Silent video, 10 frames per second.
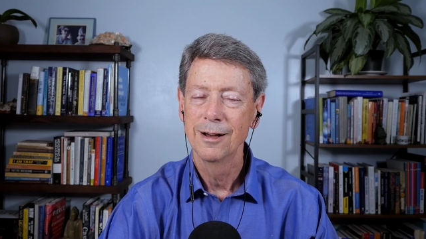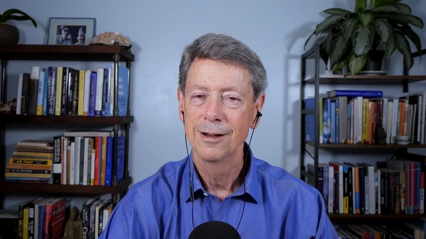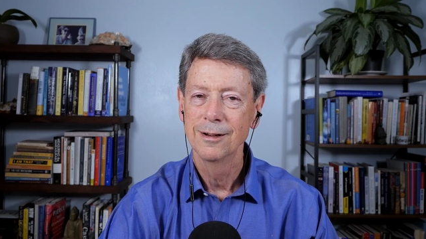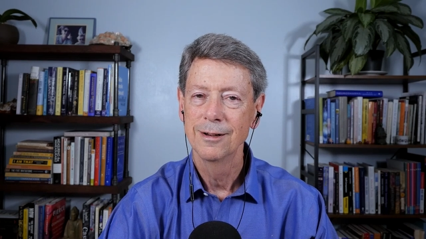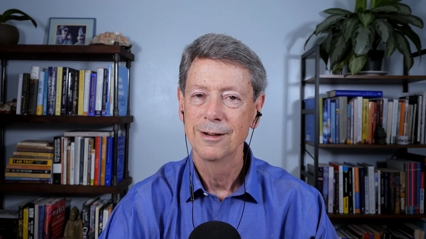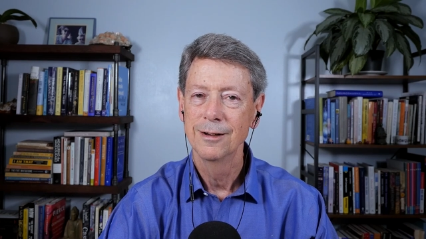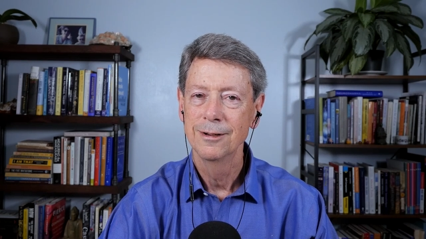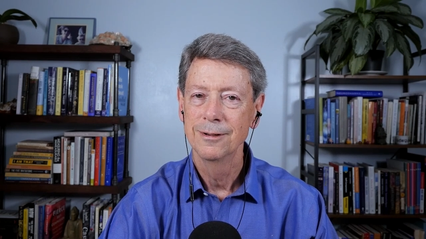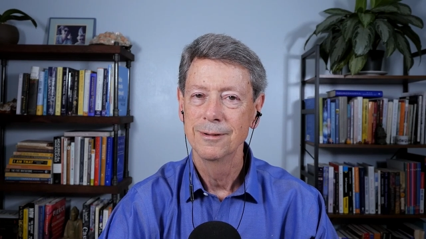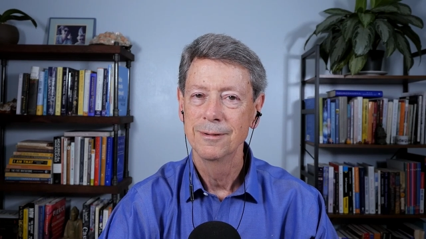
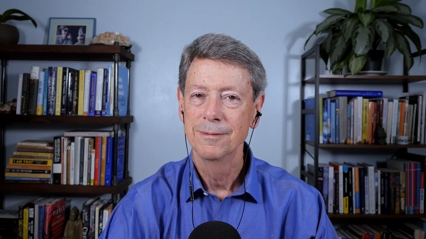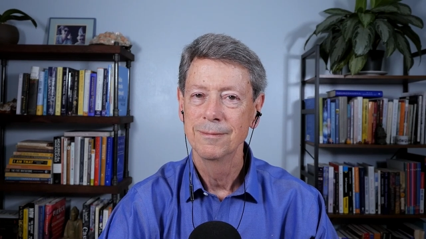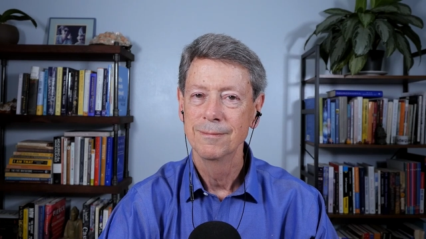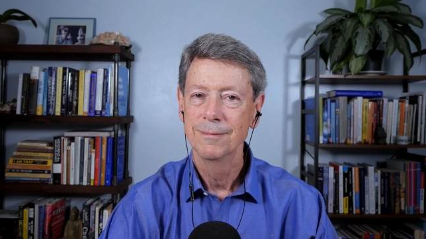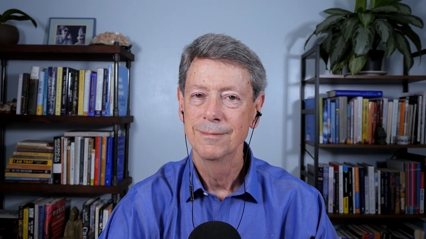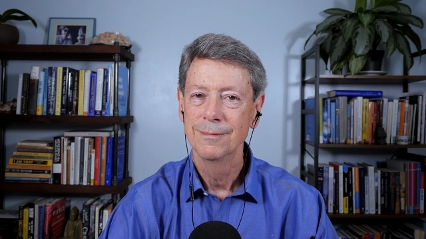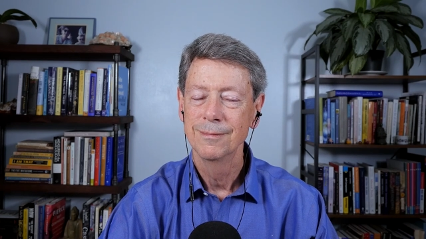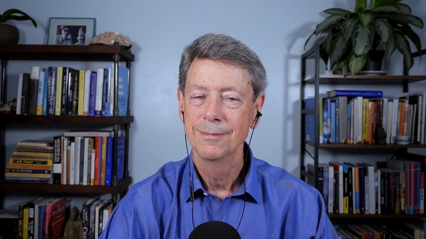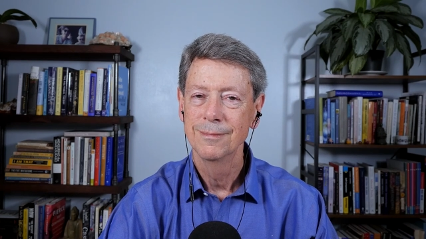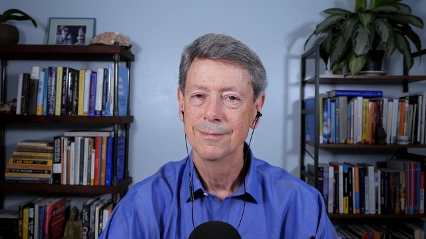
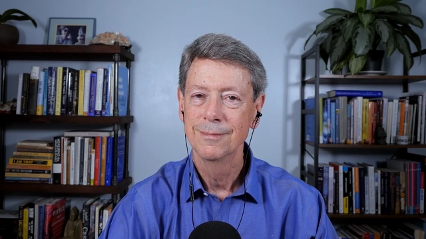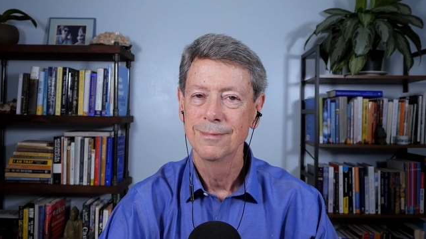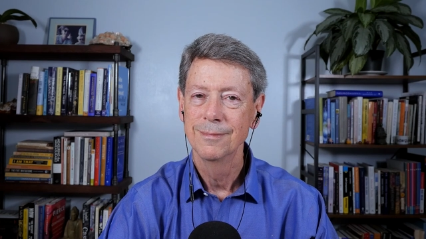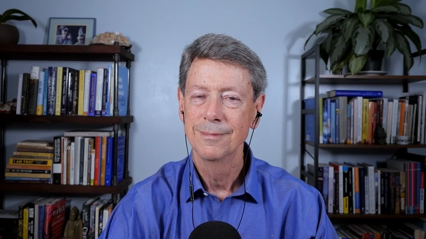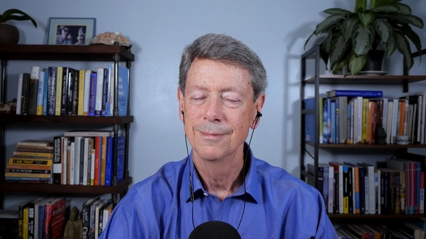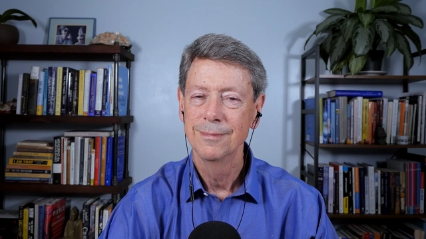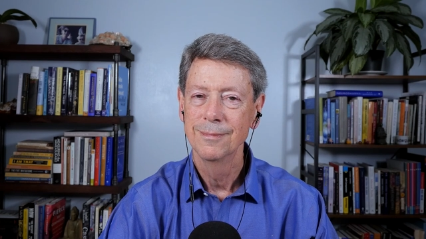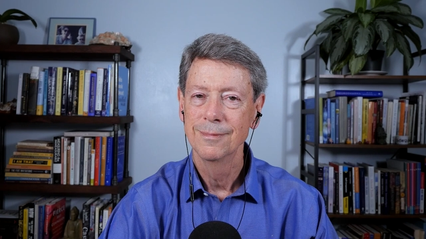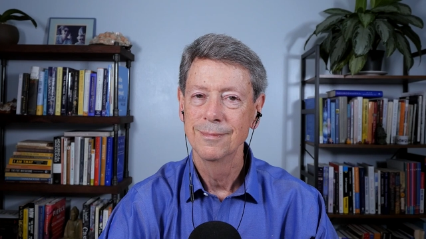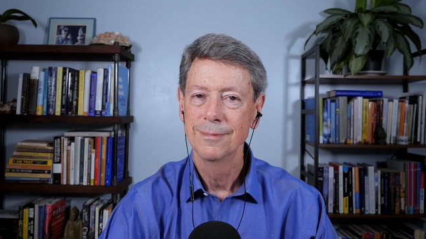
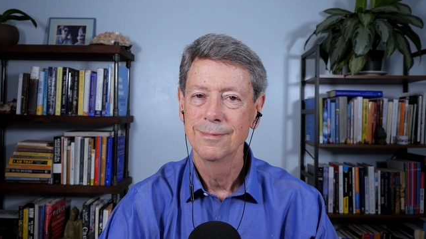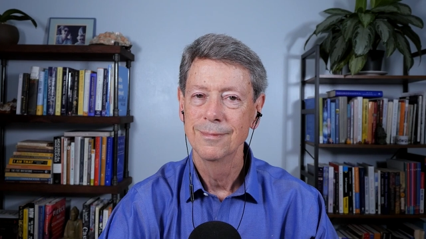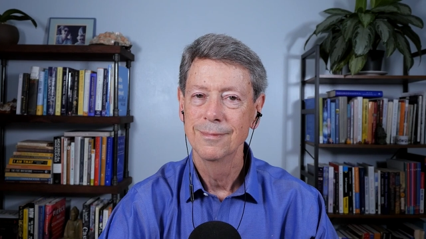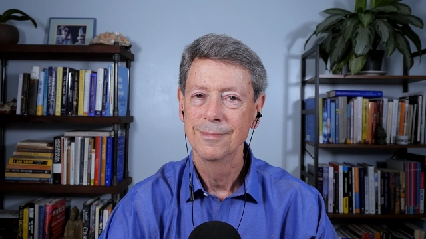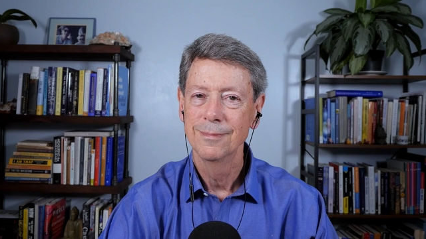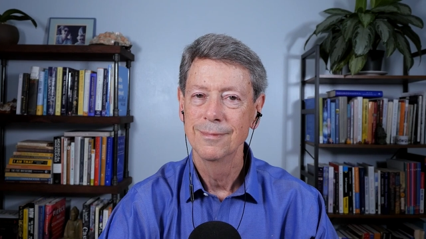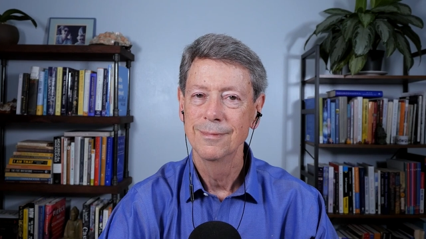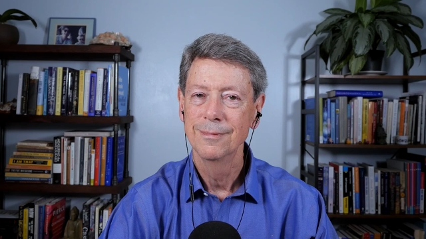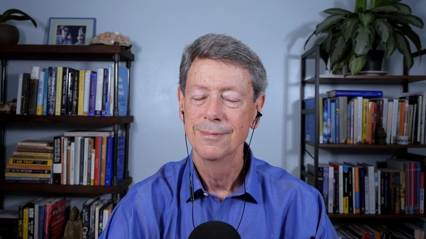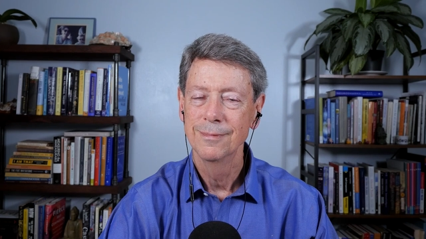
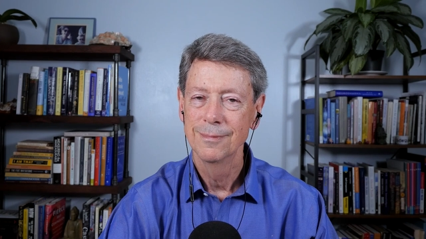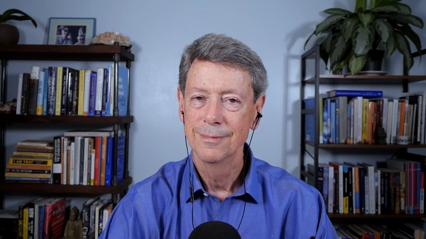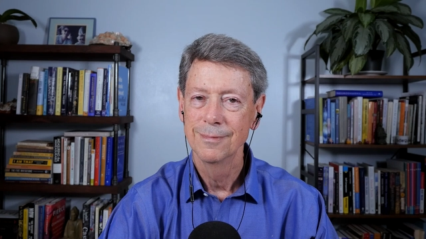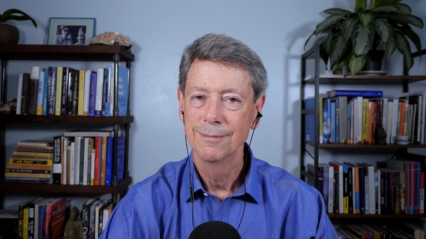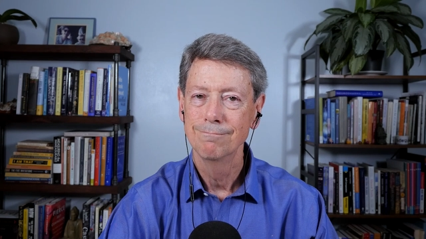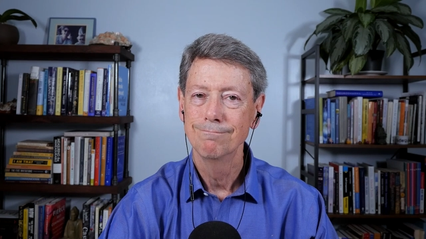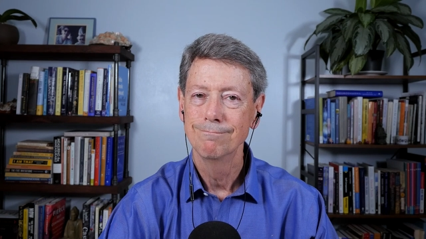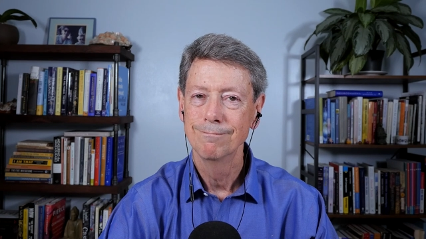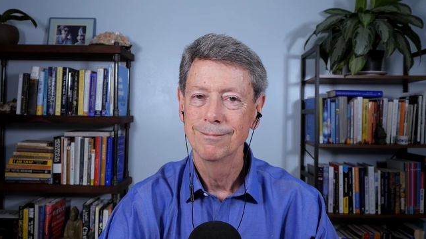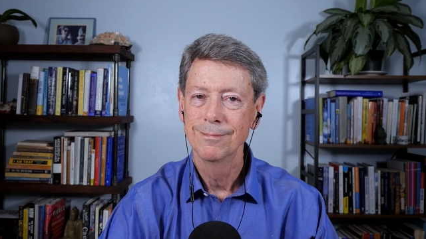
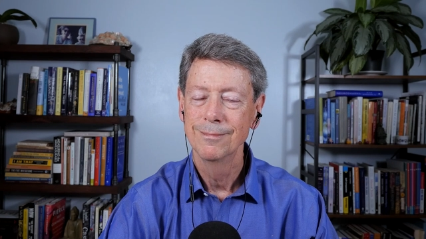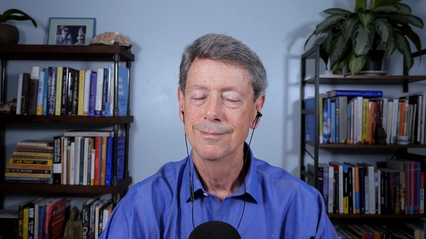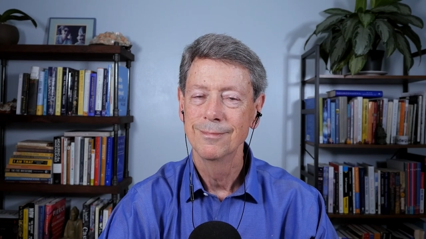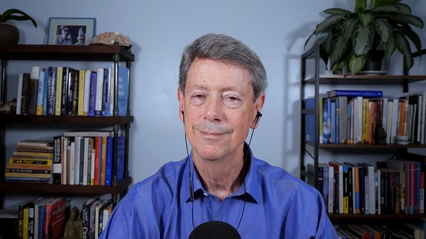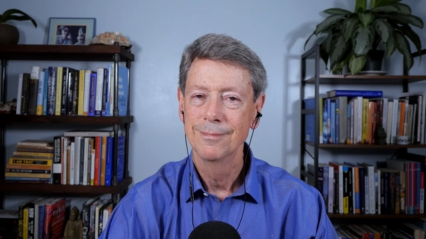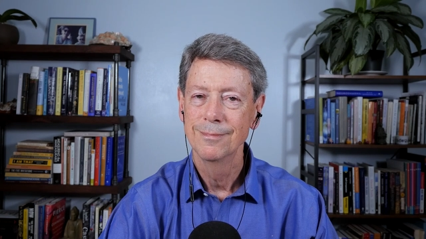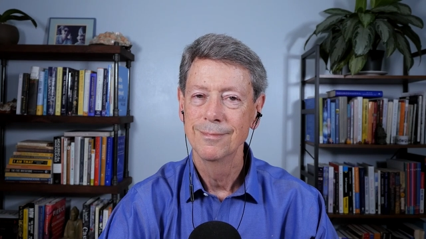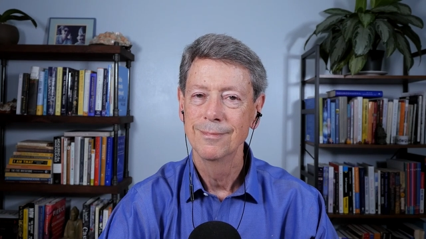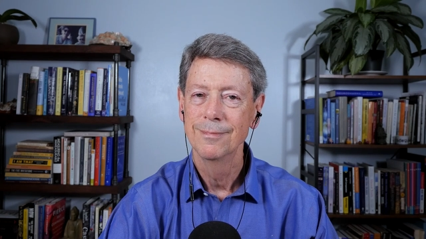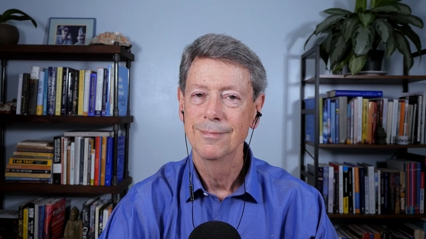
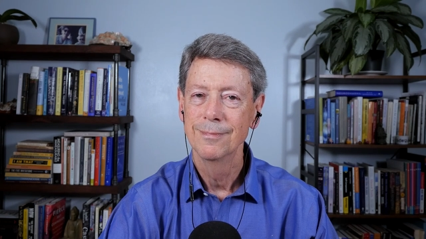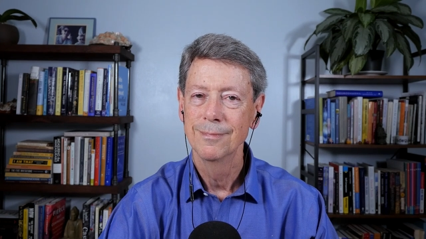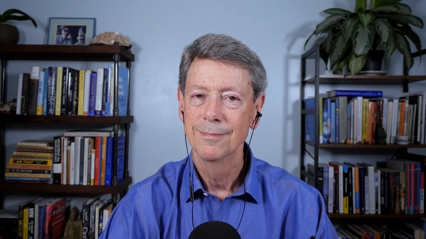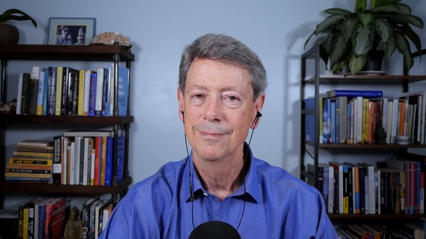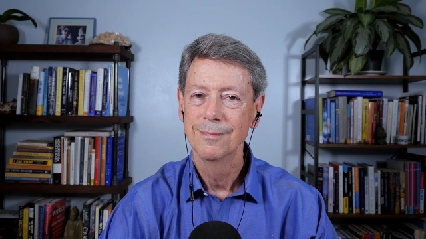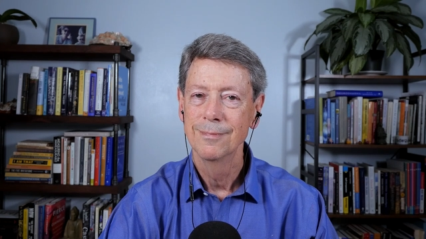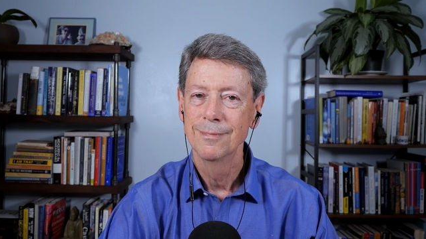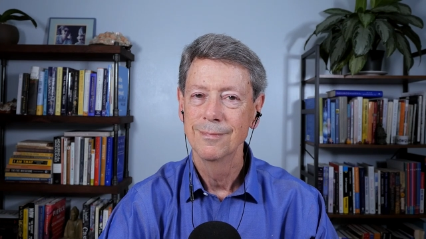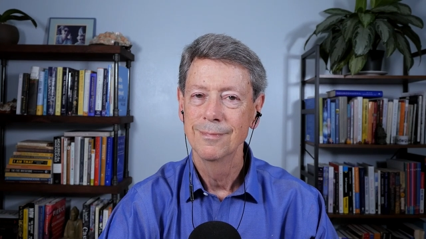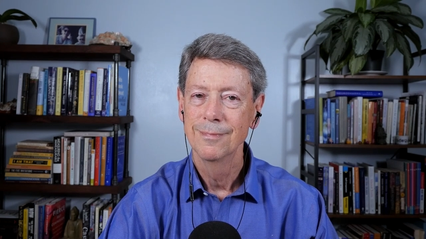
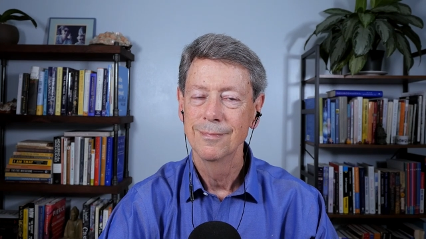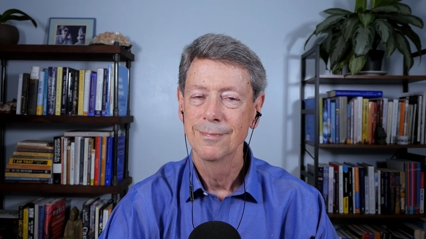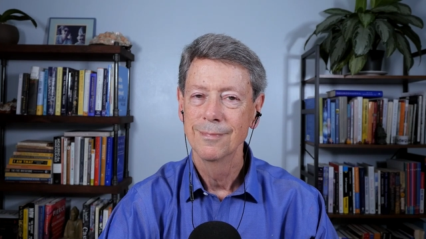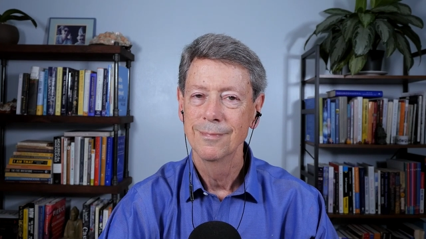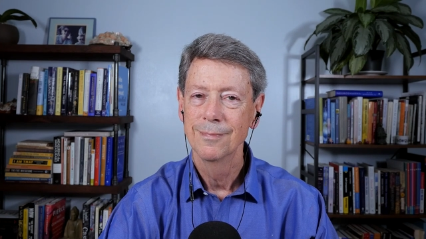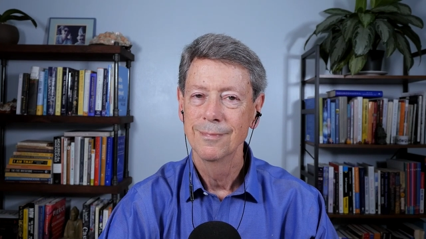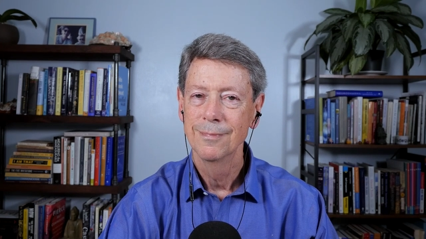(no one is talking)